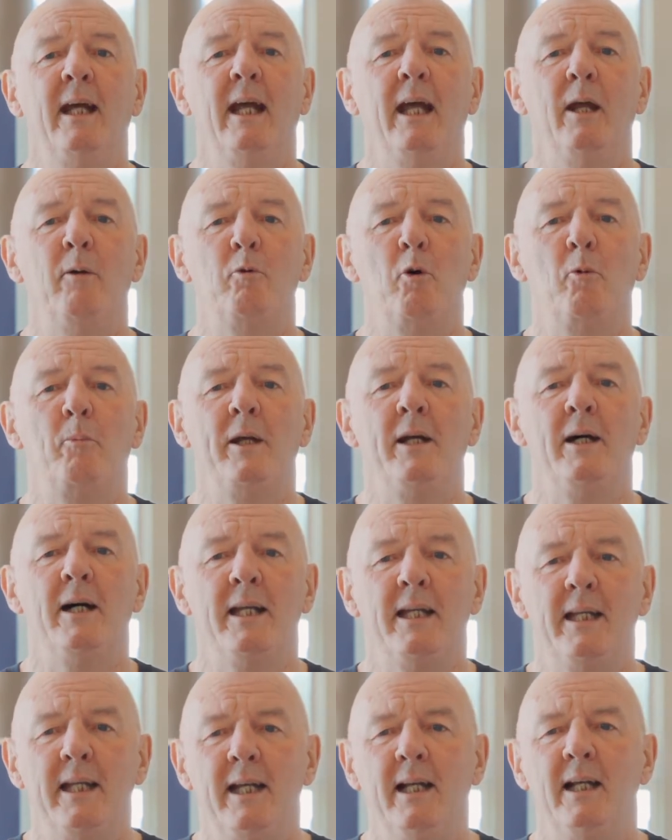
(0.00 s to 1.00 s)
it will be
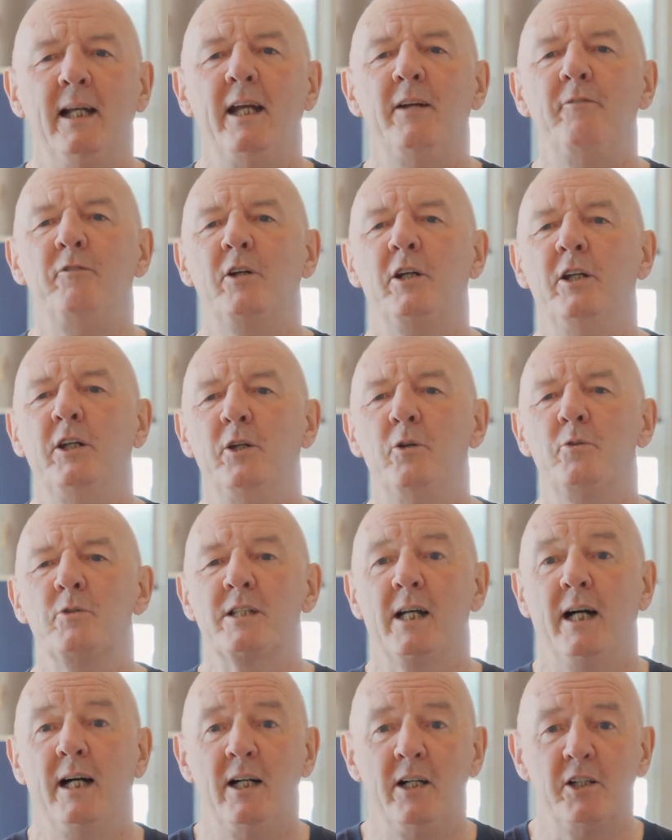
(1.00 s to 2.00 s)
ideal if you can use
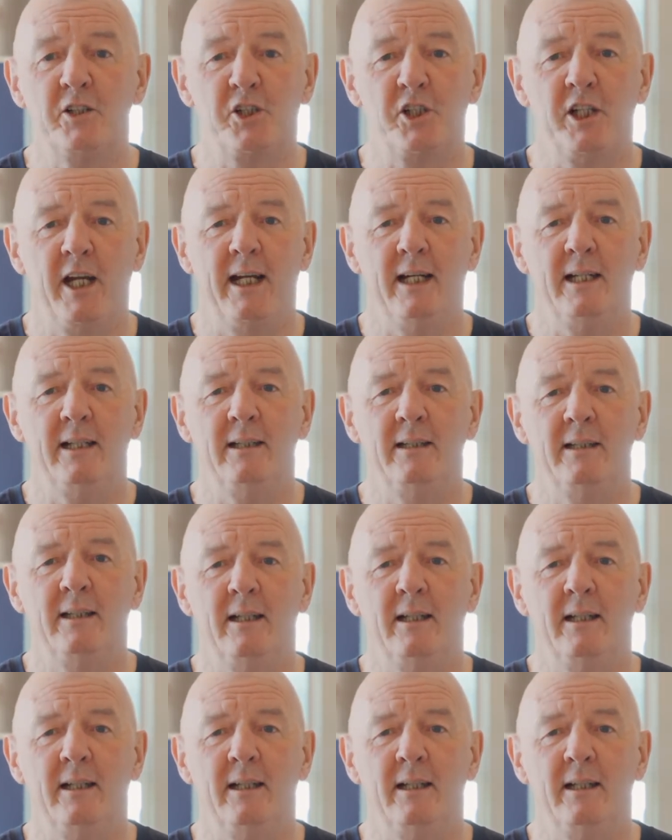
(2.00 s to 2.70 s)
a hard chair,